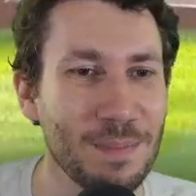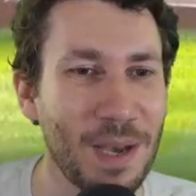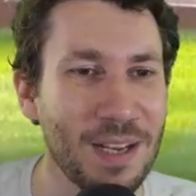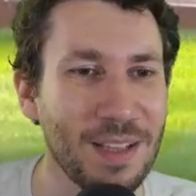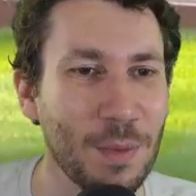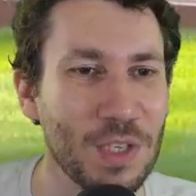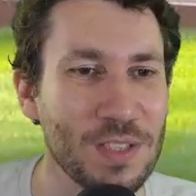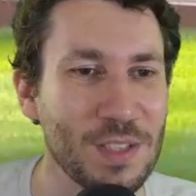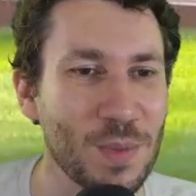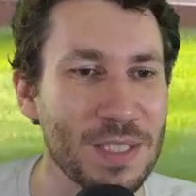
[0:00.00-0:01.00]
body language
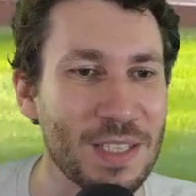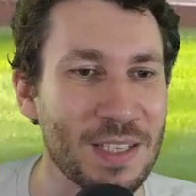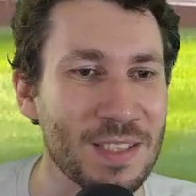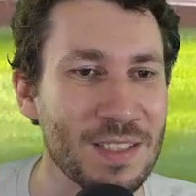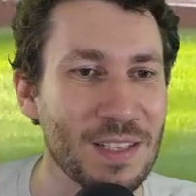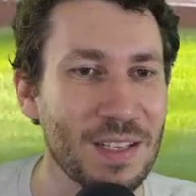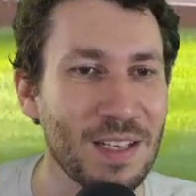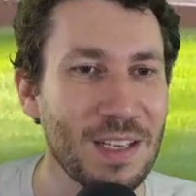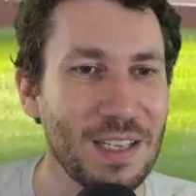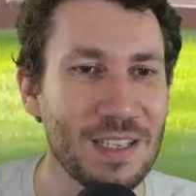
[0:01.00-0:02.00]
as he swings at this.
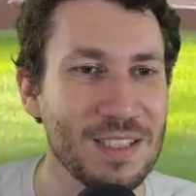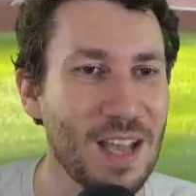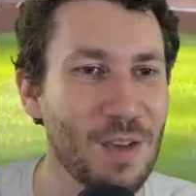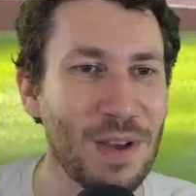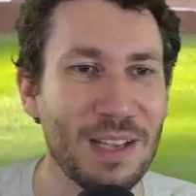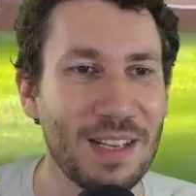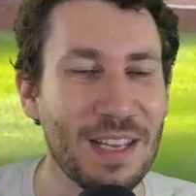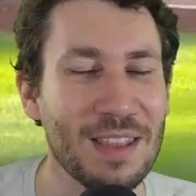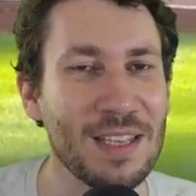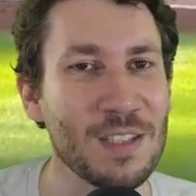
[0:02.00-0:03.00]
He is not ready to
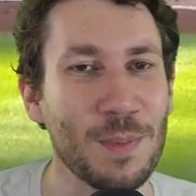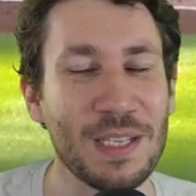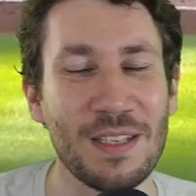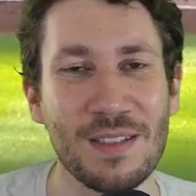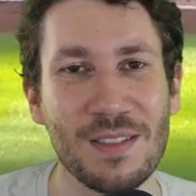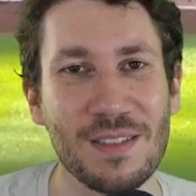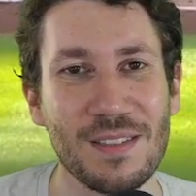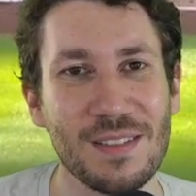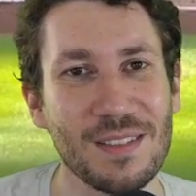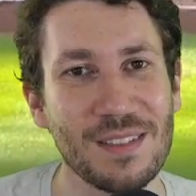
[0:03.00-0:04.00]
hit this, but he
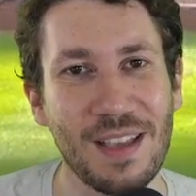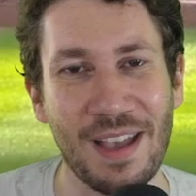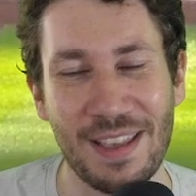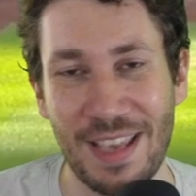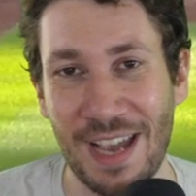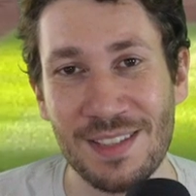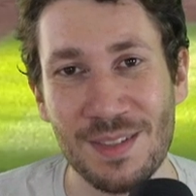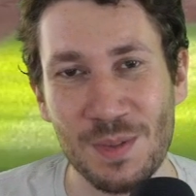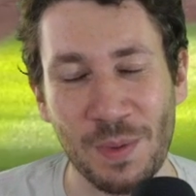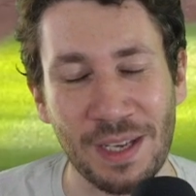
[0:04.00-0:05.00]
has
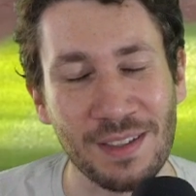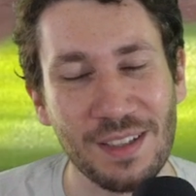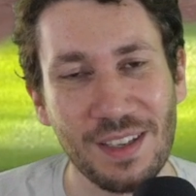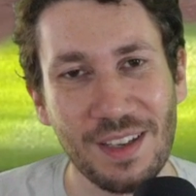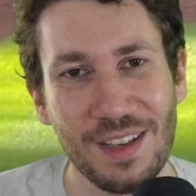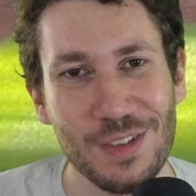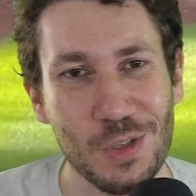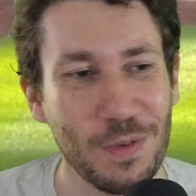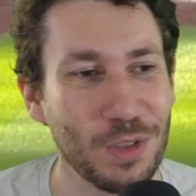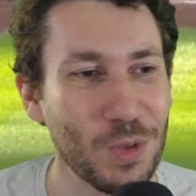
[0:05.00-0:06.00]
to swing.
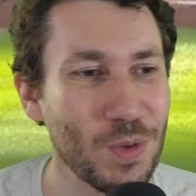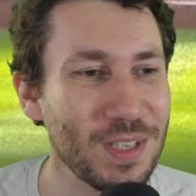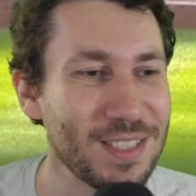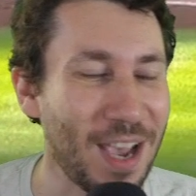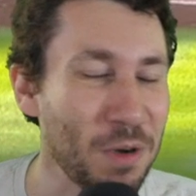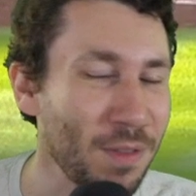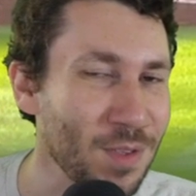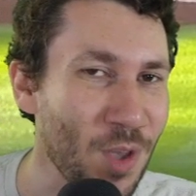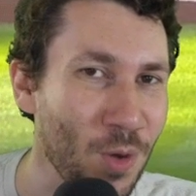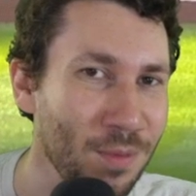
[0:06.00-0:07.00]
So if you throw this out of
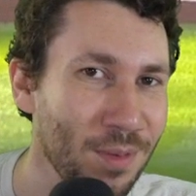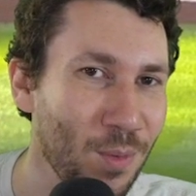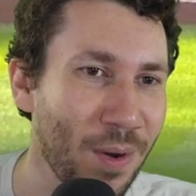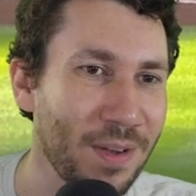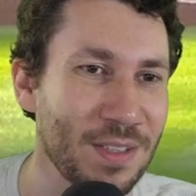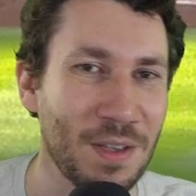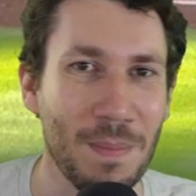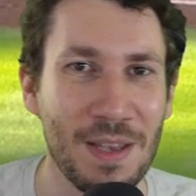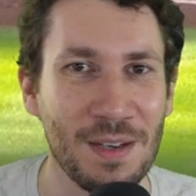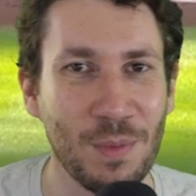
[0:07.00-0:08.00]
the zone where he's
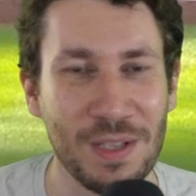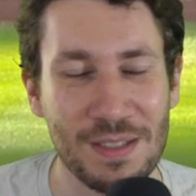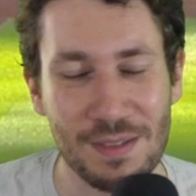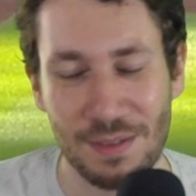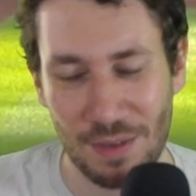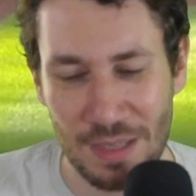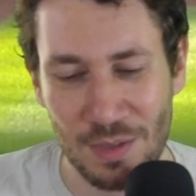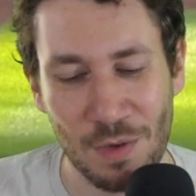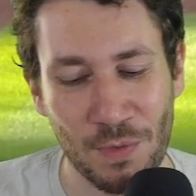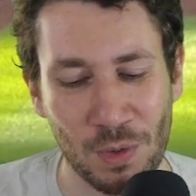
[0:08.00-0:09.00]
committed when it's in the
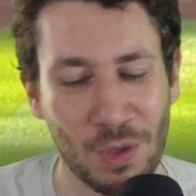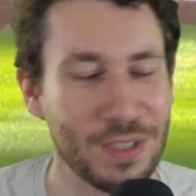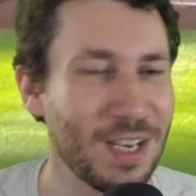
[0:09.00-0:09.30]
zone for a long